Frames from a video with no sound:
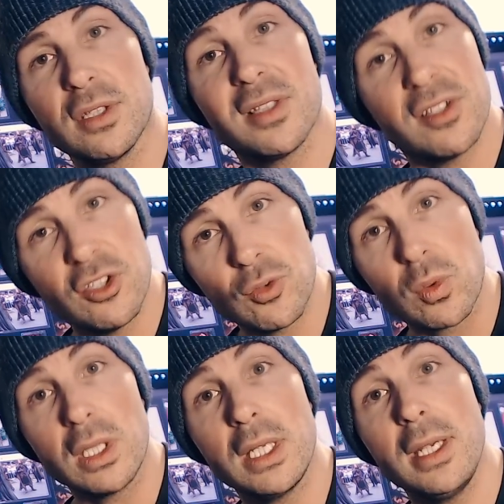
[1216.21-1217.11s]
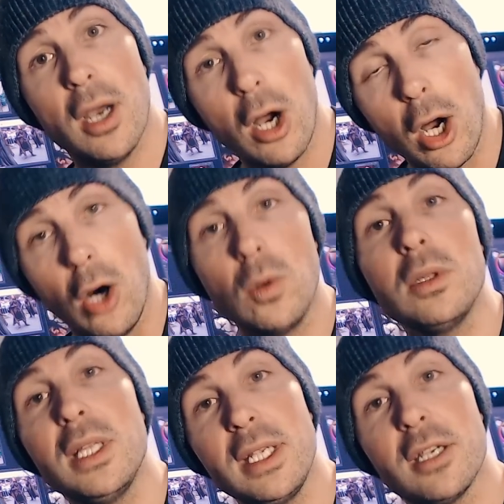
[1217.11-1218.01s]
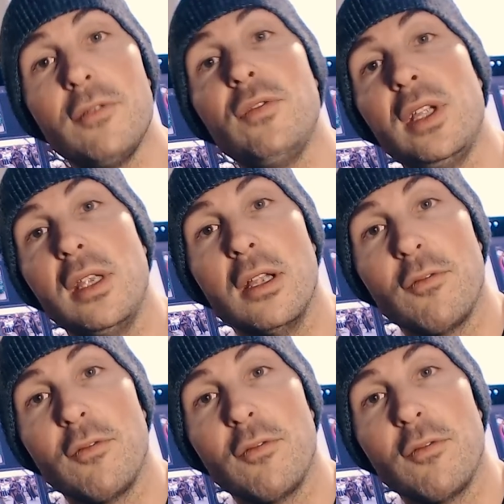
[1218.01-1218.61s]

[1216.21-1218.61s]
This is really only convenient